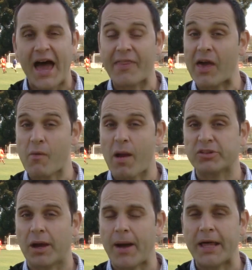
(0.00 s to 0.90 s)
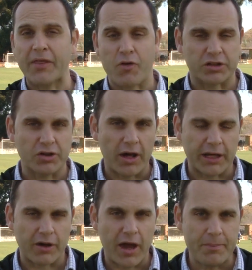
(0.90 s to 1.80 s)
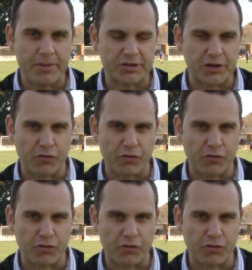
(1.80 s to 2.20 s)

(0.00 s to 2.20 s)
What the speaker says: And that wraps up another exciting and busy